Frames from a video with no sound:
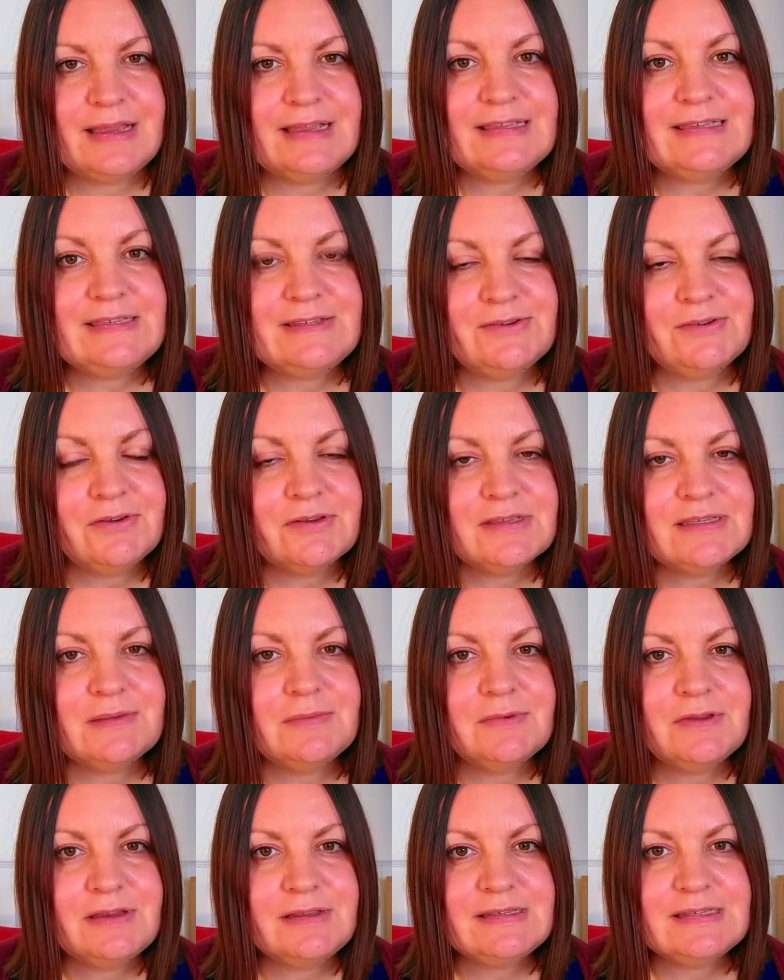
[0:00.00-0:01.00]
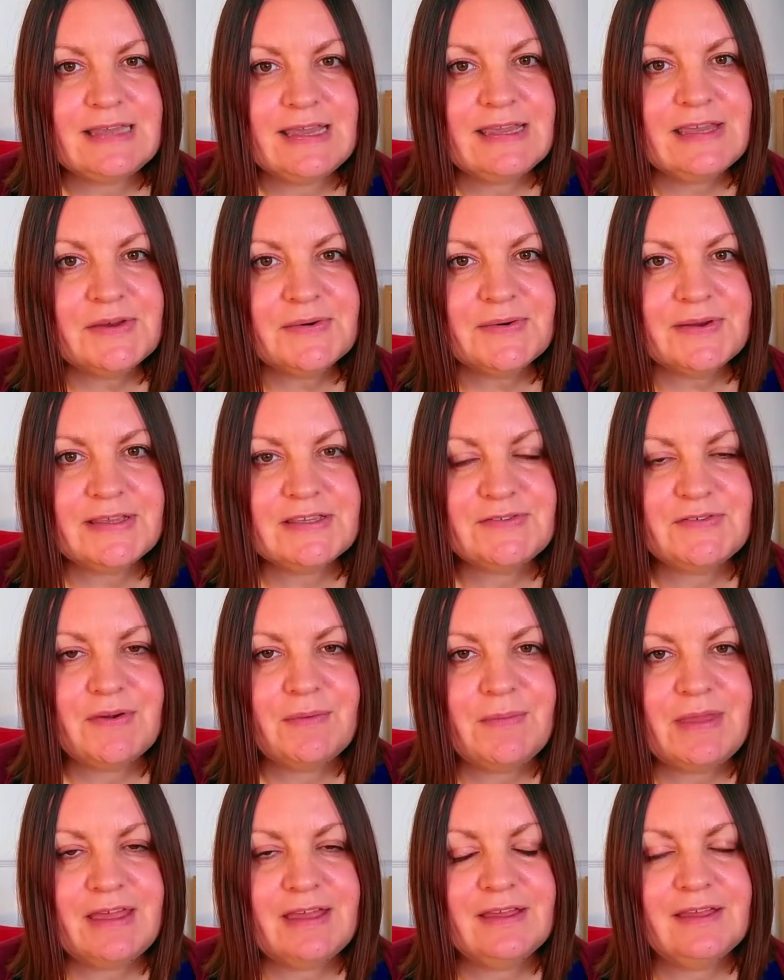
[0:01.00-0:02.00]
I still got some good takeaways
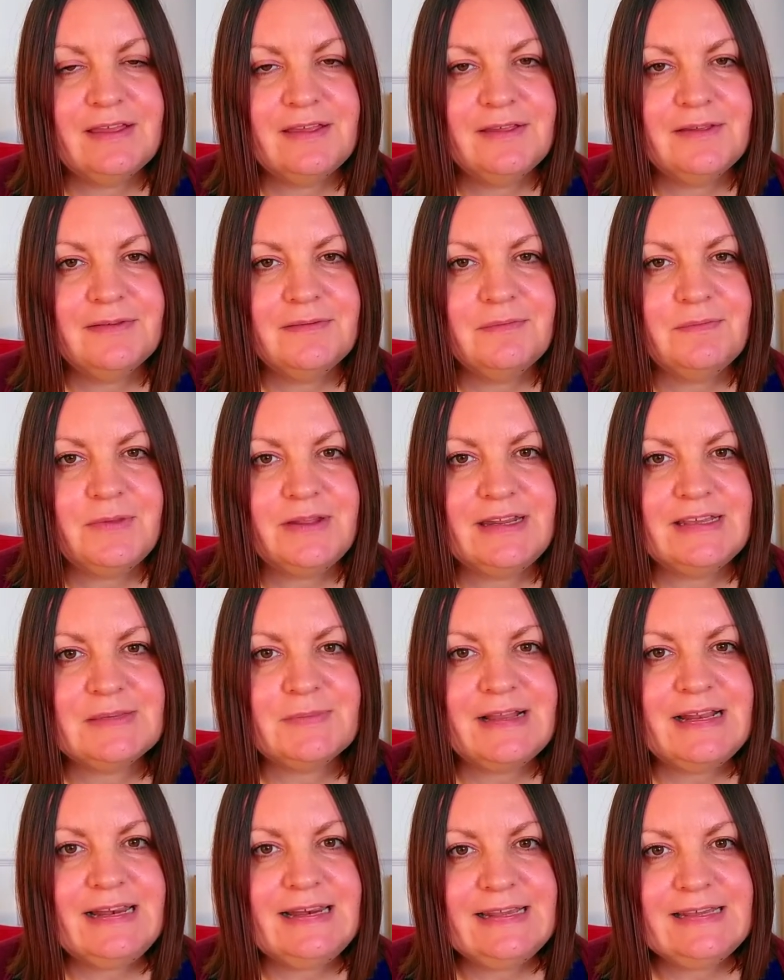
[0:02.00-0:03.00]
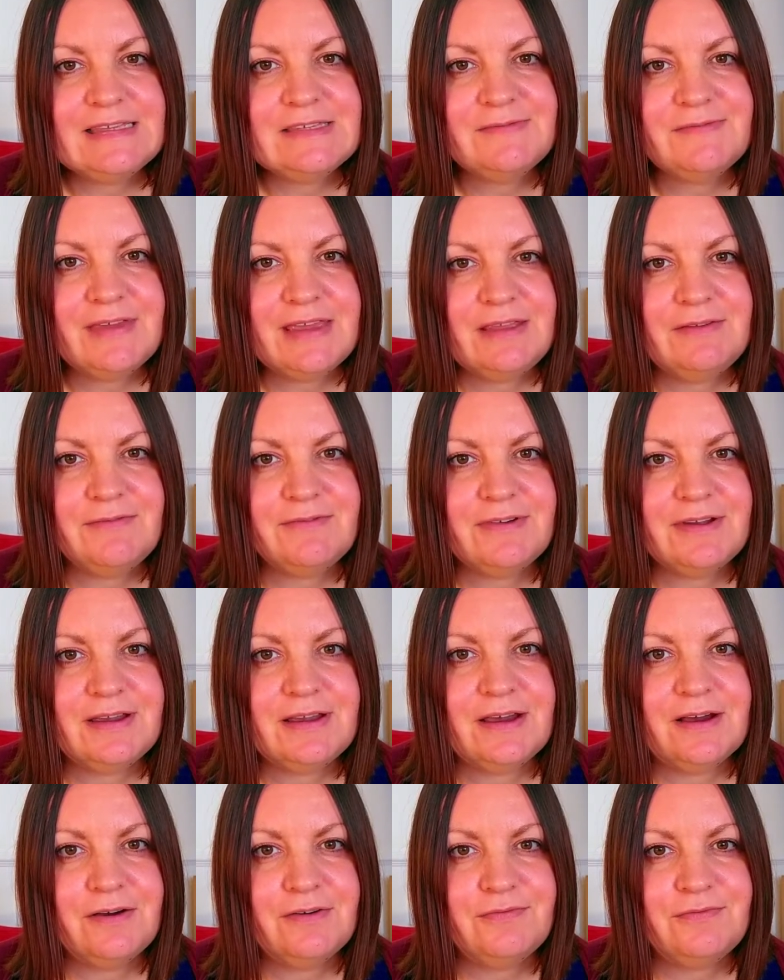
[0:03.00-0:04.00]
from it, but it's my least
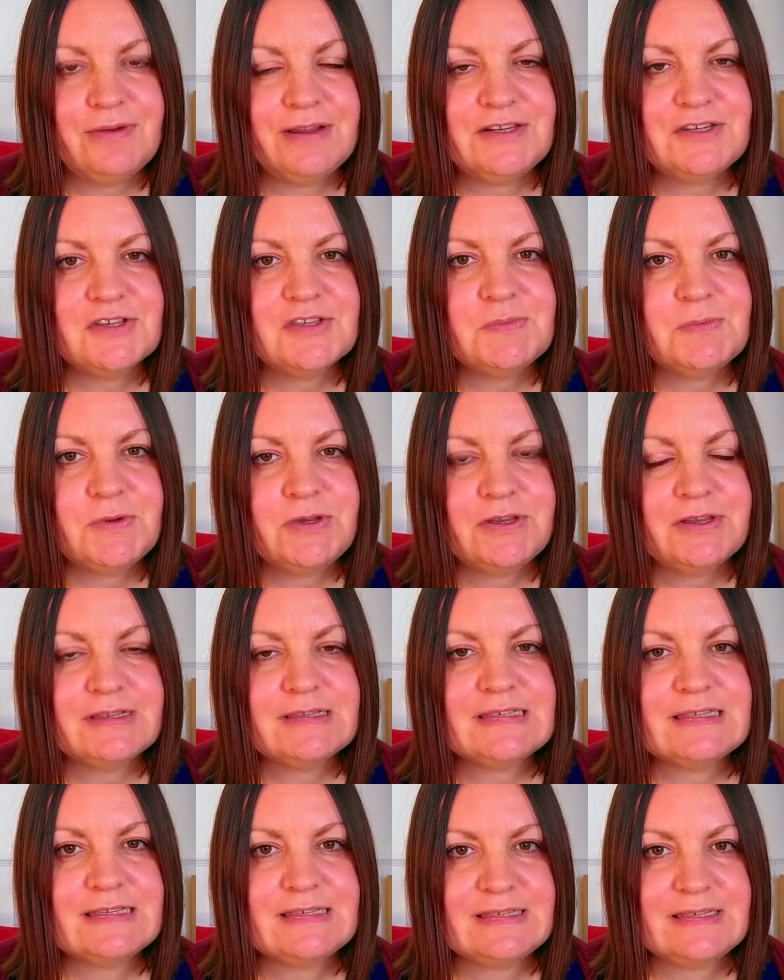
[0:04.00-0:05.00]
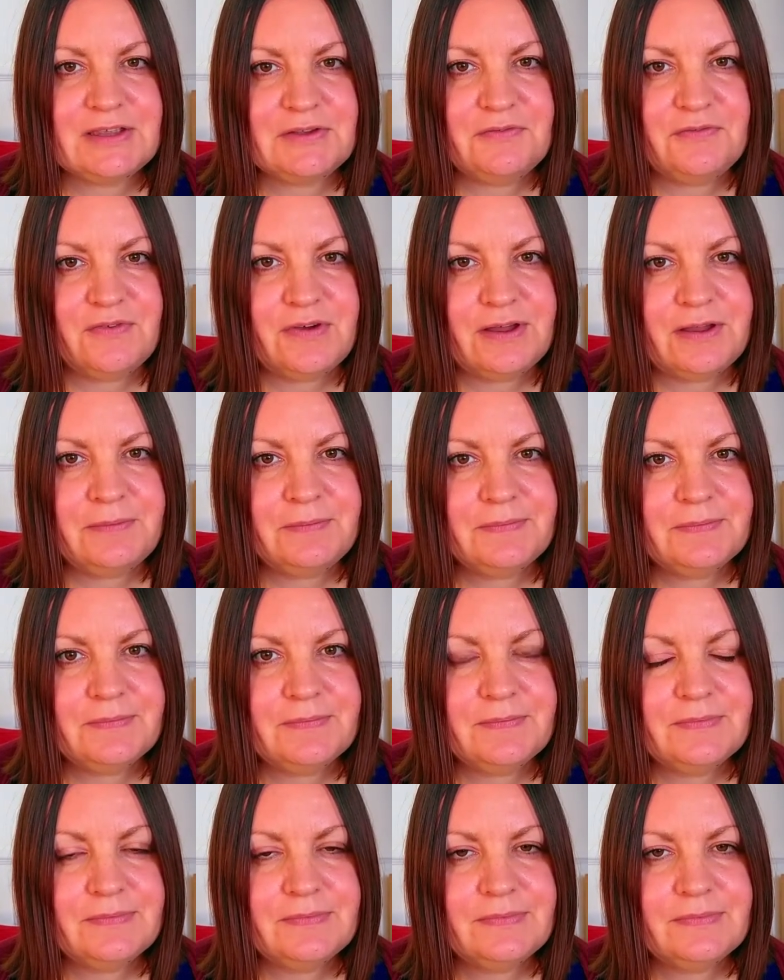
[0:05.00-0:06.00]
favourite of Rachel's books so far.
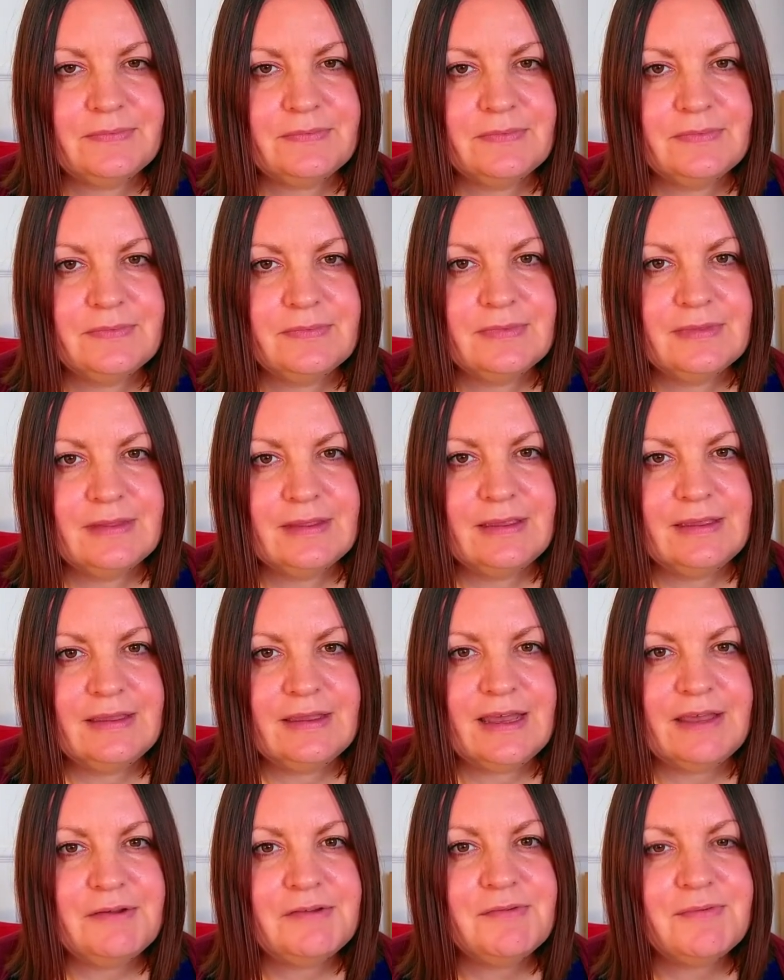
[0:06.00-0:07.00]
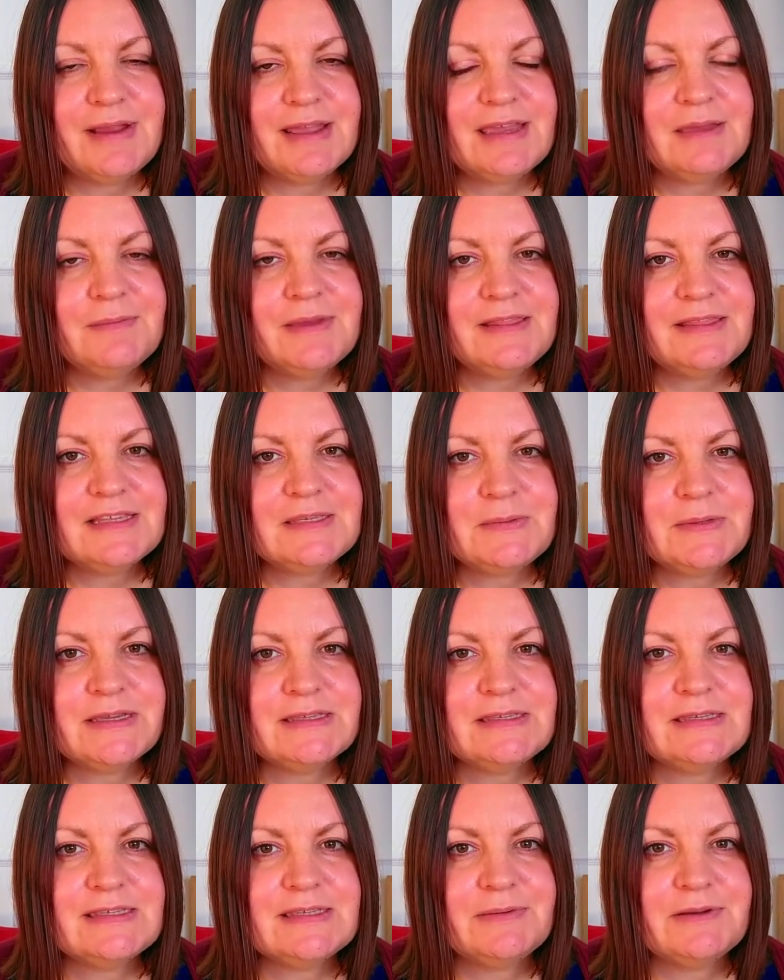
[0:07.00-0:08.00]
I would recommend this
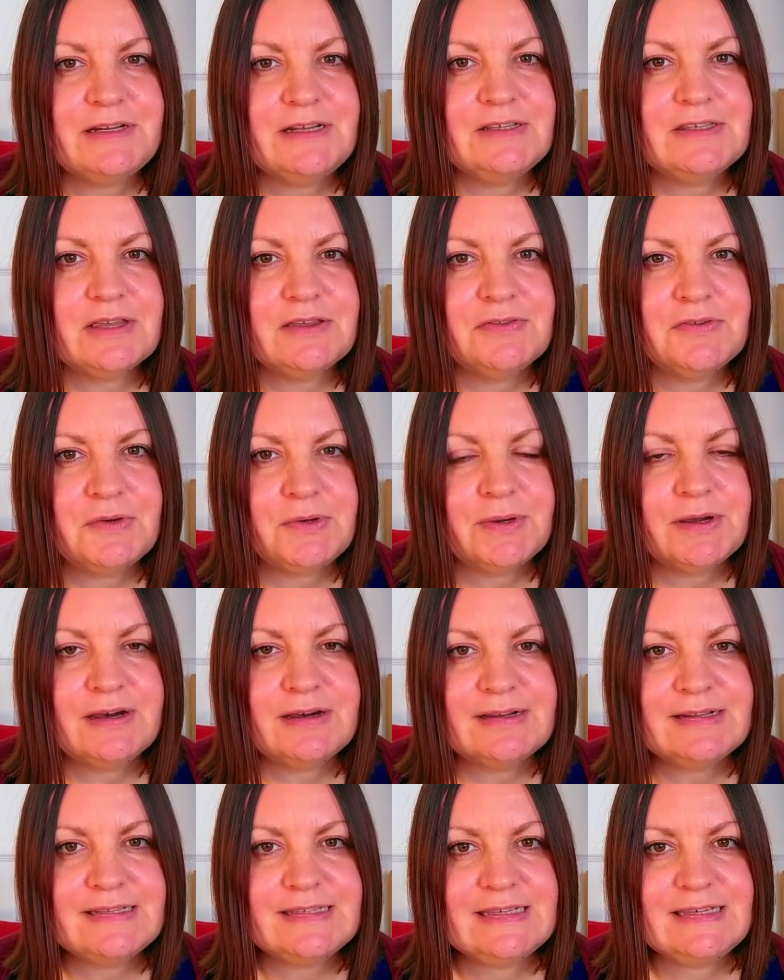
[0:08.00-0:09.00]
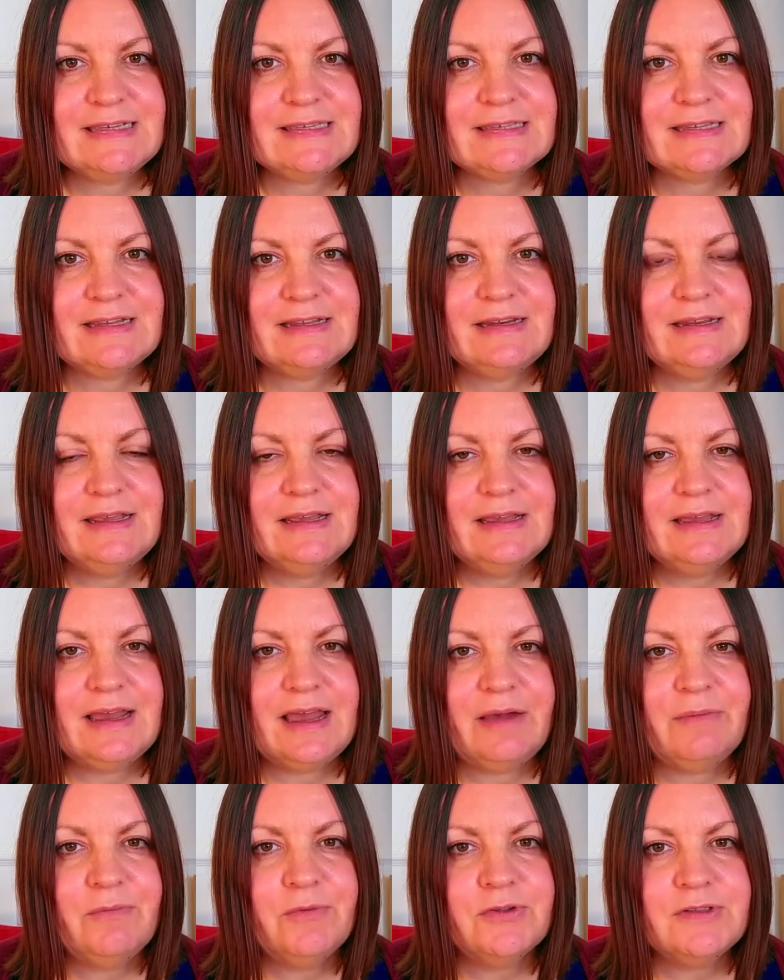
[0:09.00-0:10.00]
book to someone who's going through a hard season
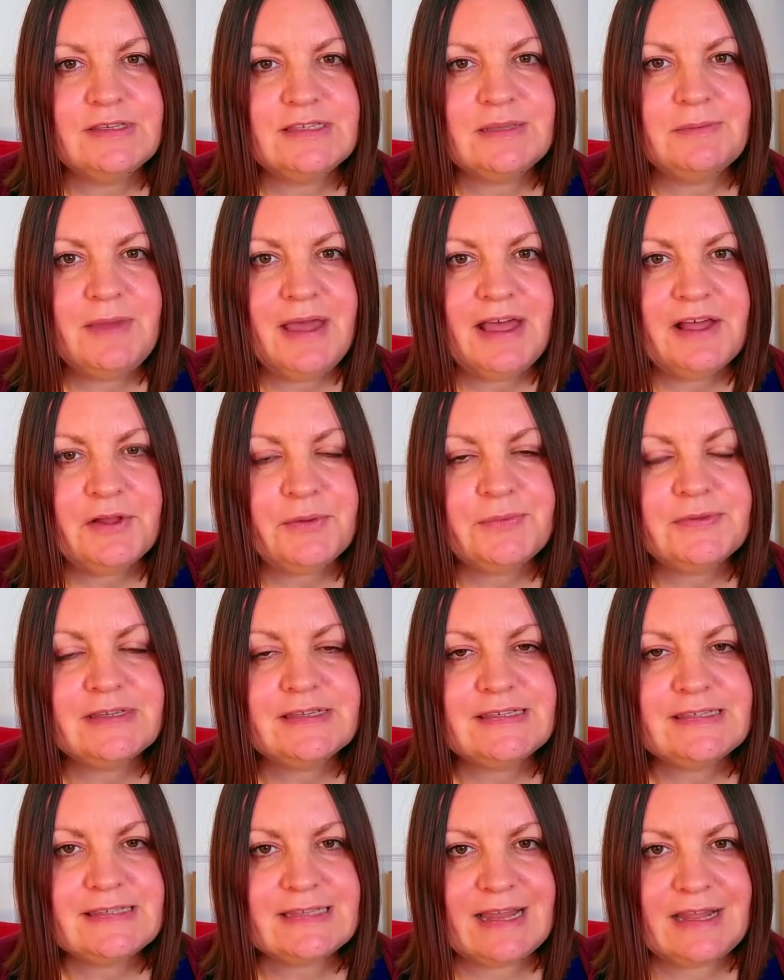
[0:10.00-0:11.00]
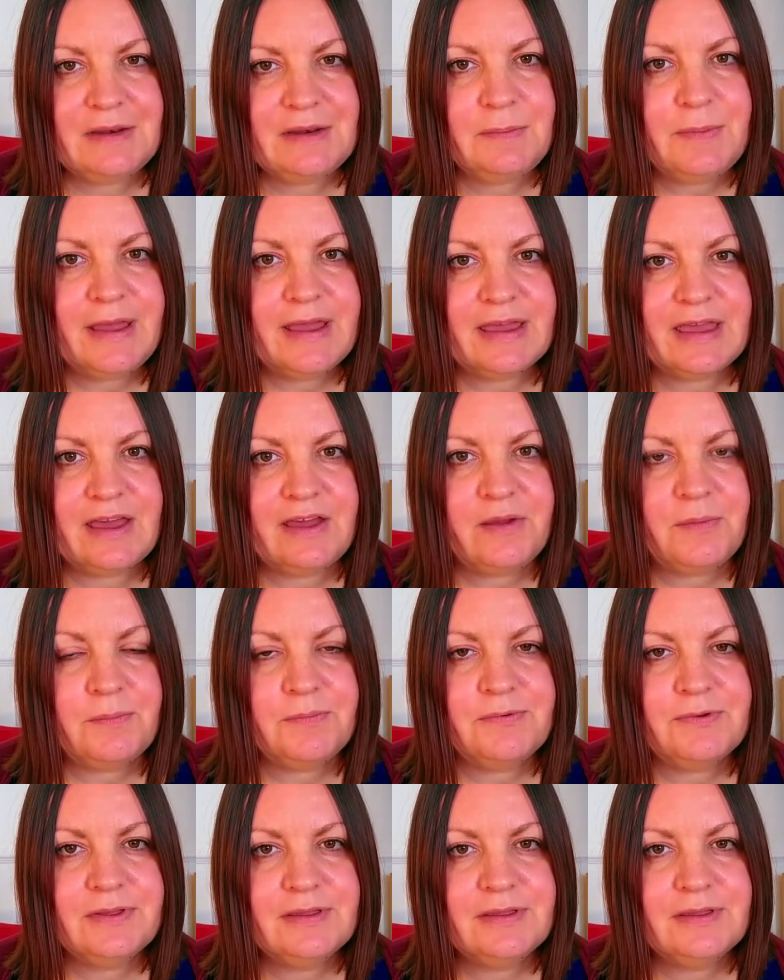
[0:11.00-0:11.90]
and wants some help to stand back up.